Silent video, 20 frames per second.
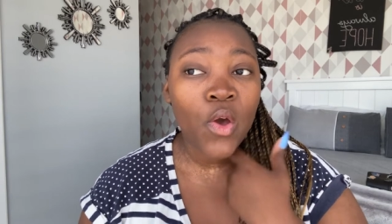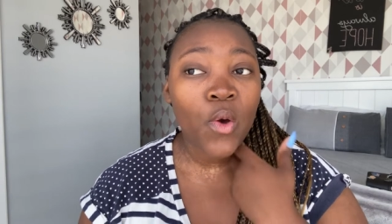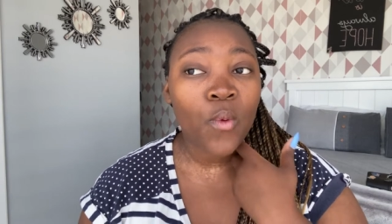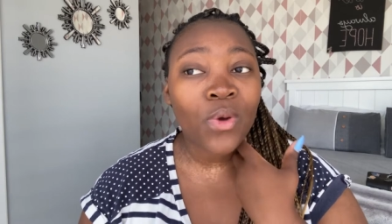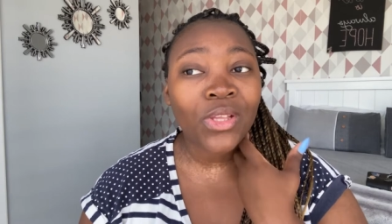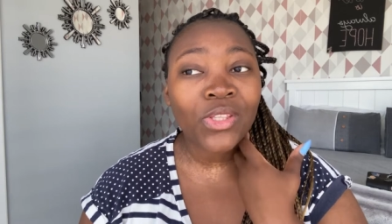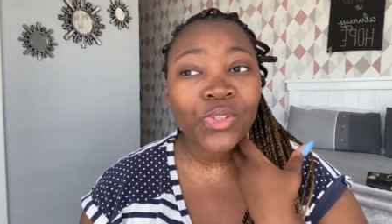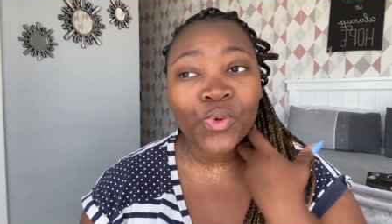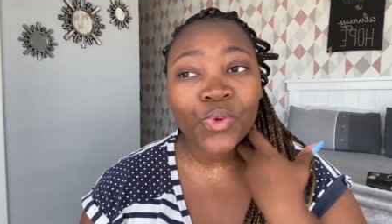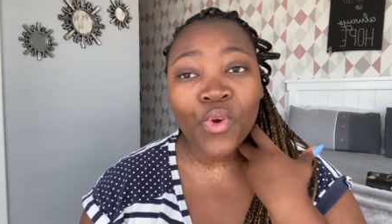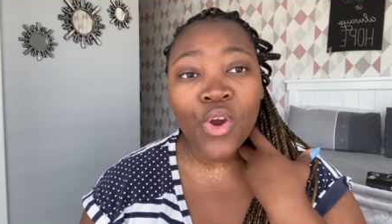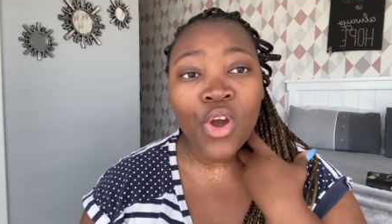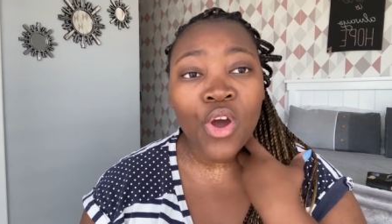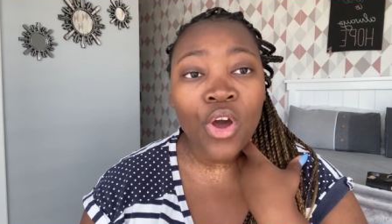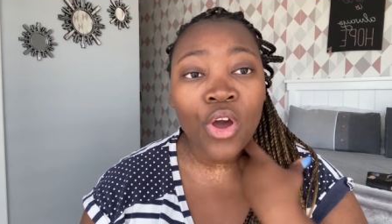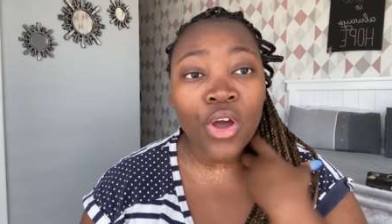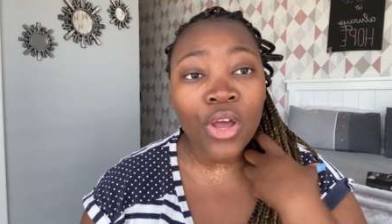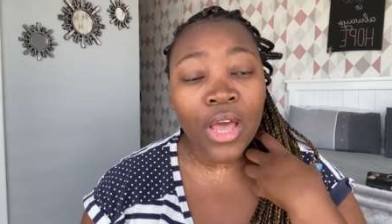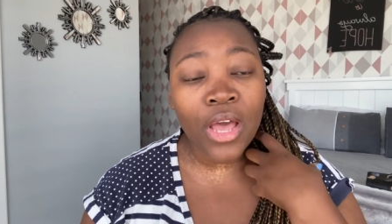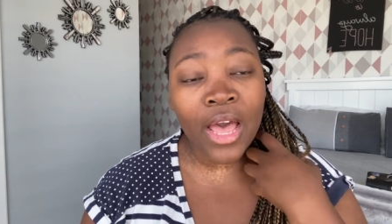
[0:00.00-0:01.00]
what's
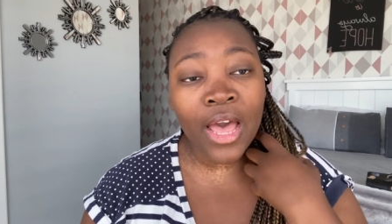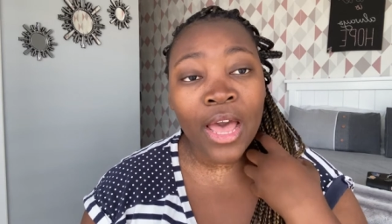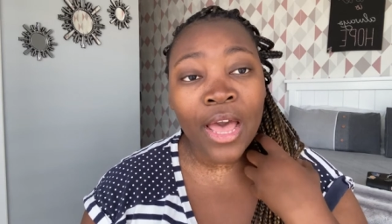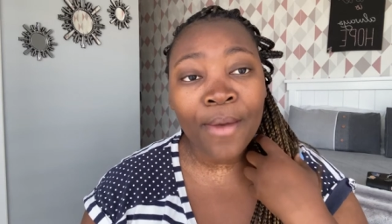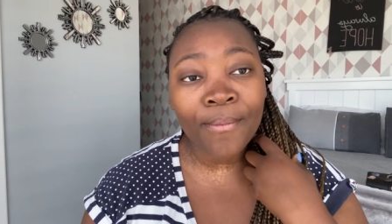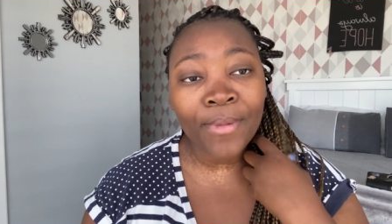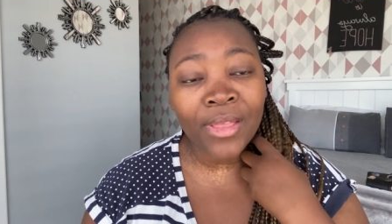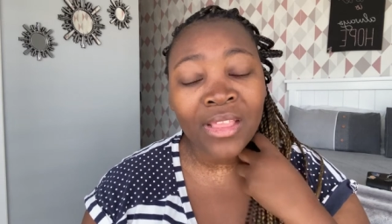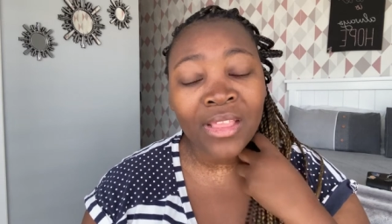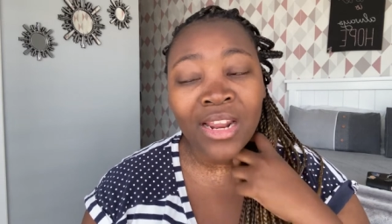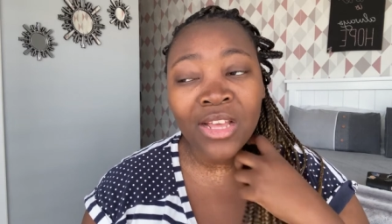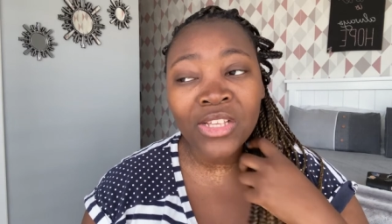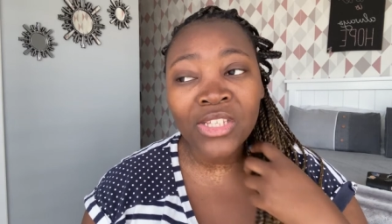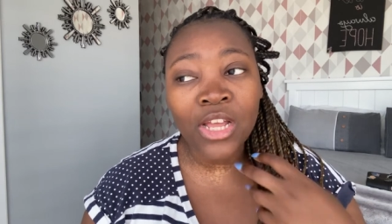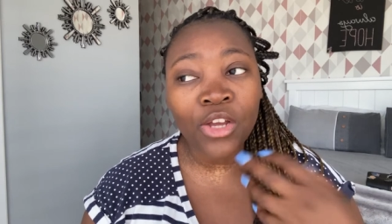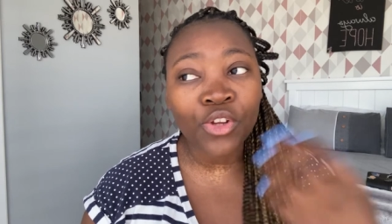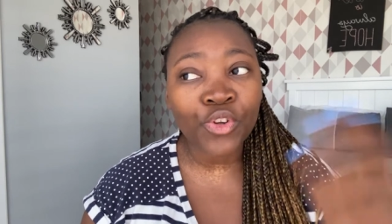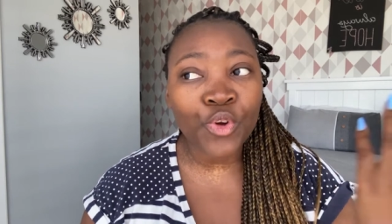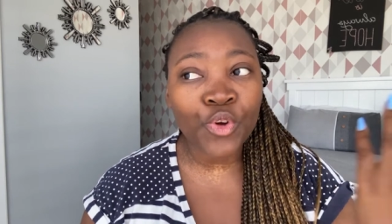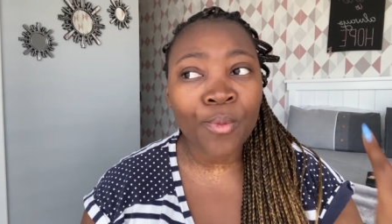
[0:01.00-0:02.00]
wrong um and then i was
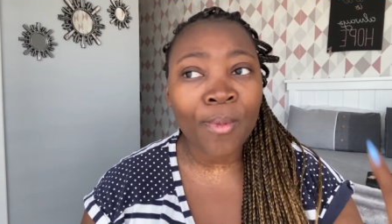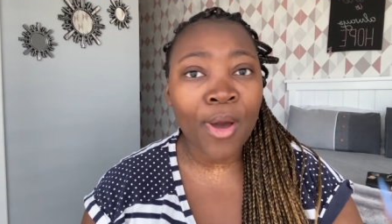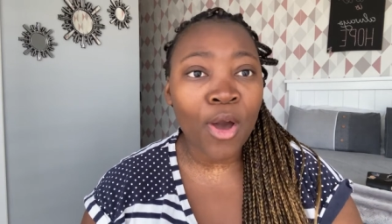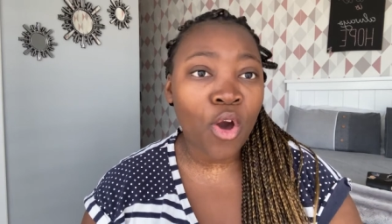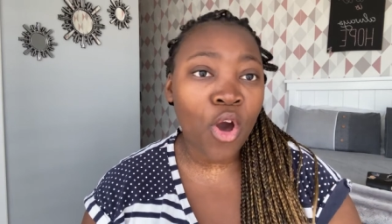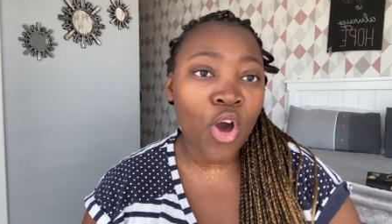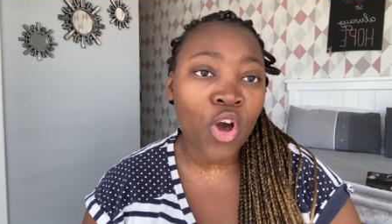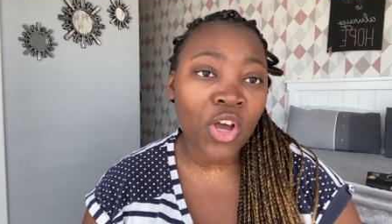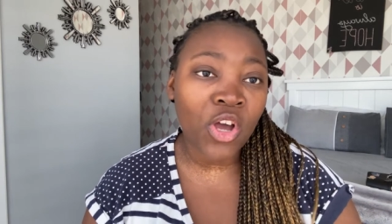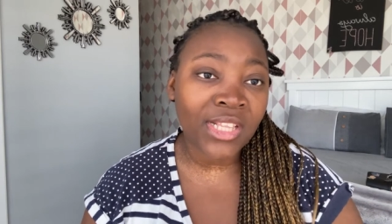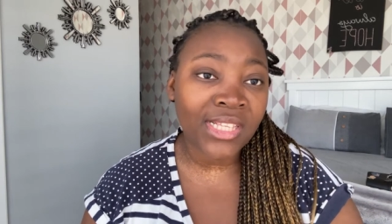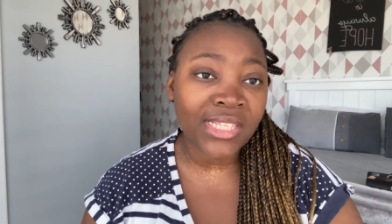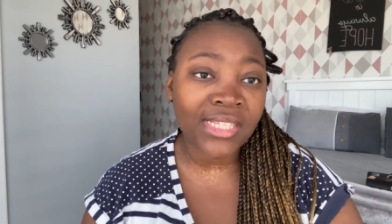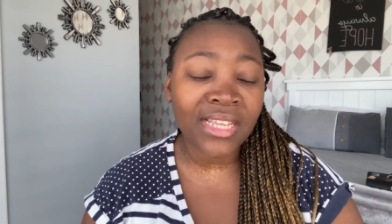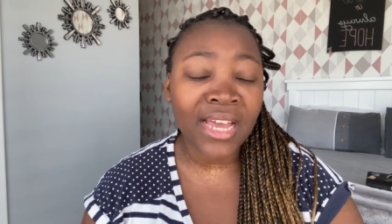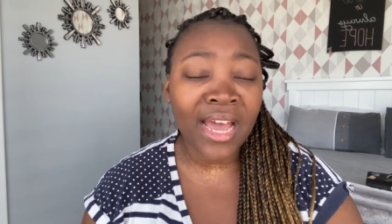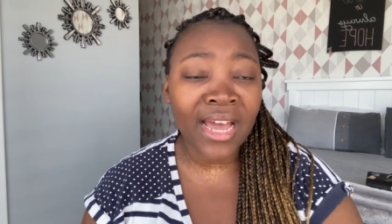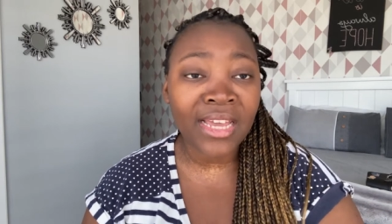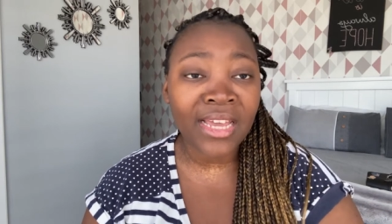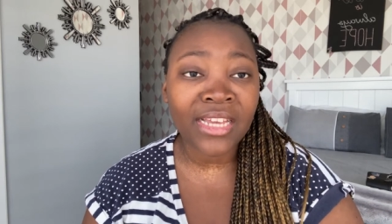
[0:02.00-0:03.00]
like no my car got
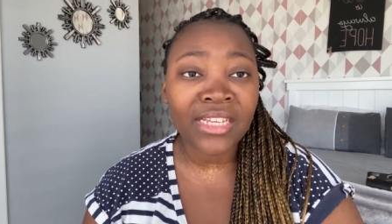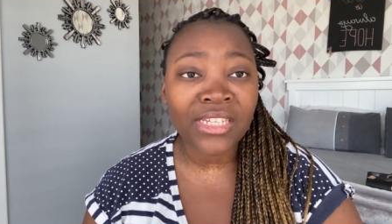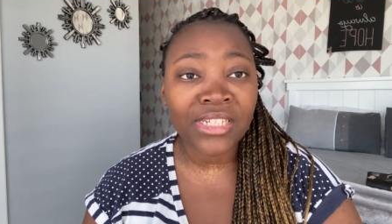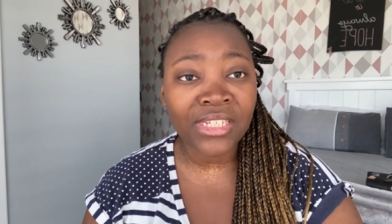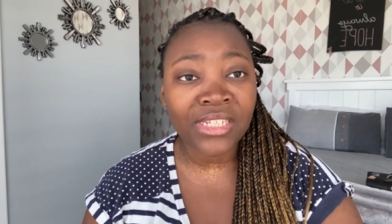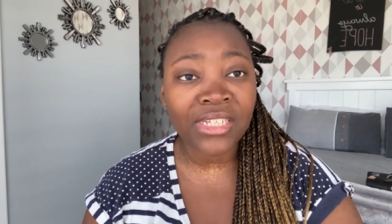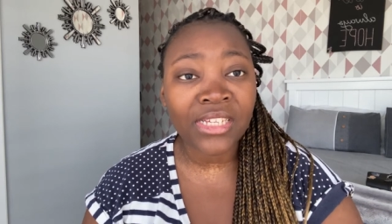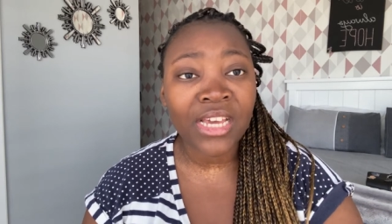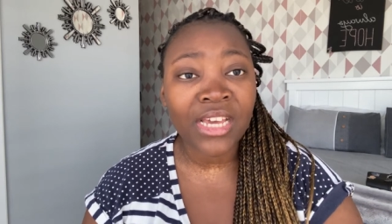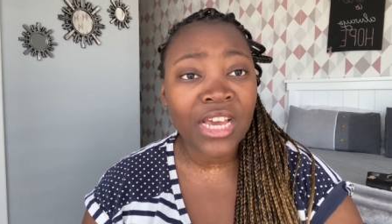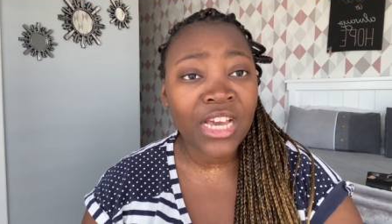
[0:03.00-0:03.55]
stuck and she